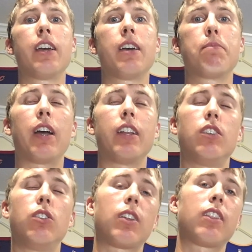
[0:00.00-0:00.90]
but
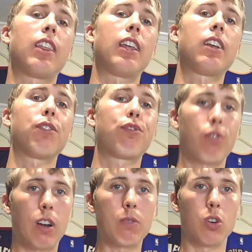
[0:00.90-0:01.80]
you can think of
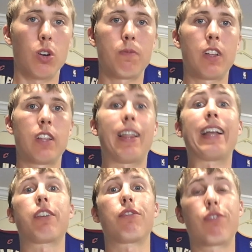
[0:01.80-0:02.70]
FriendRoom
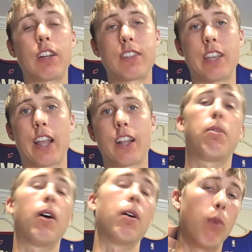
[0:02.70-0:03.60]
like FriendTech,
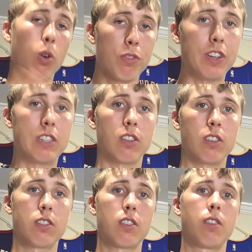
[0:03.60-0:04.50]
but more
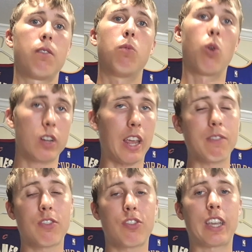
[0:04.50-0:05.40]
features, more
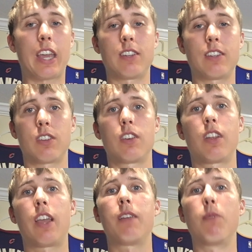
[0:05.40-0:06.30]
gamification,
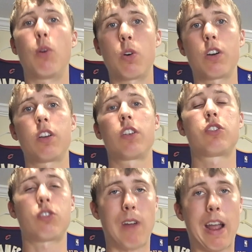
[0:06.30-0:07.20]
and more
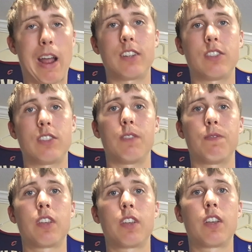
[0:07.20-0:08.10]
strategy.
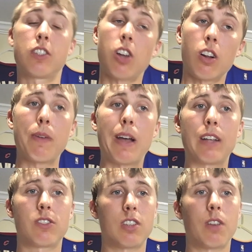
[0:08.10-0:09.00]
Let's talk about
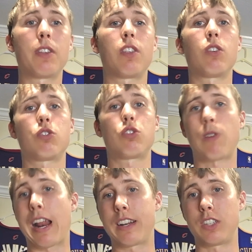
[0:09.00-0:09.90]
some of those
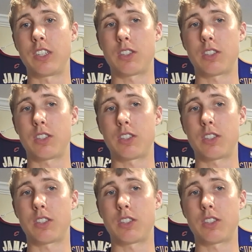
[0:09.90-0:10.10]
strategies